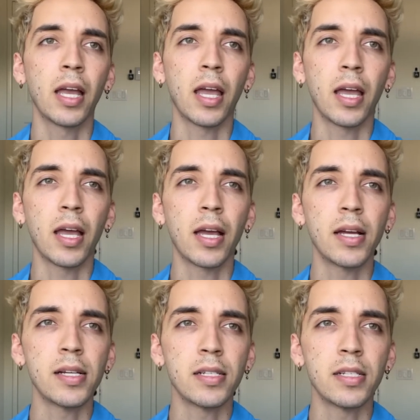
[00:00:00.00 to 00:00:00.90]

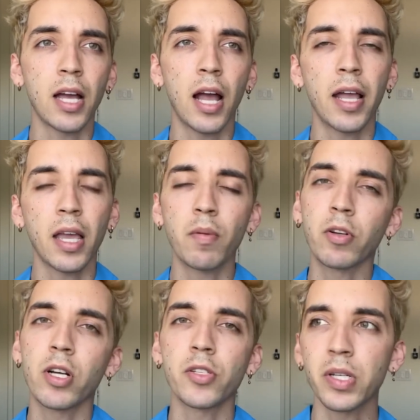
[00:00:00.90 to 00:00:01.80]
And I came
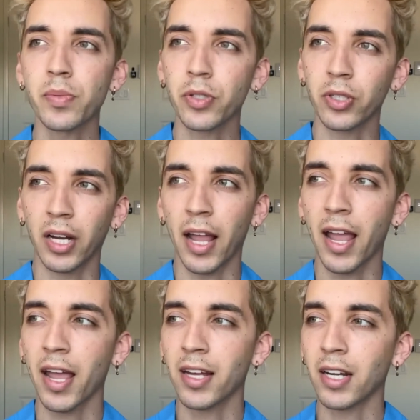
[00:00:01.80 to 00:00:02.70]
across respiratory
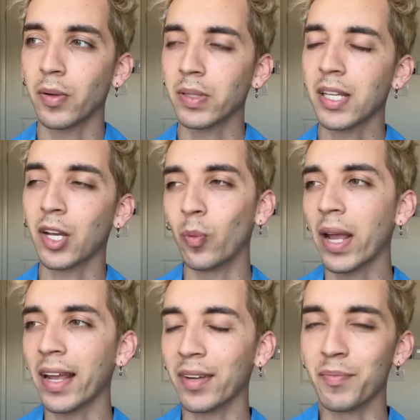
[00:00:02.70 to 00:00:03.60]
and I was like,
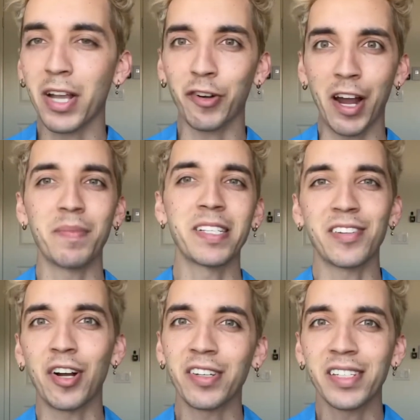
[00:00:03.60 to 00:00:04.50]
wait, my grandma's an
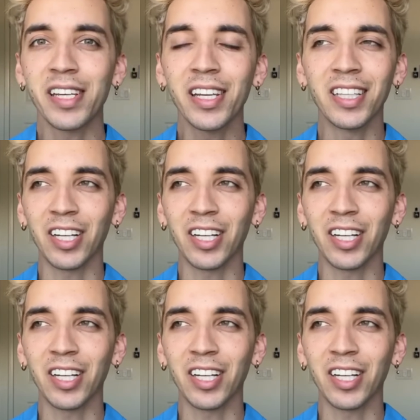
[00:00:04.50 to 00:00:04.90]
RT.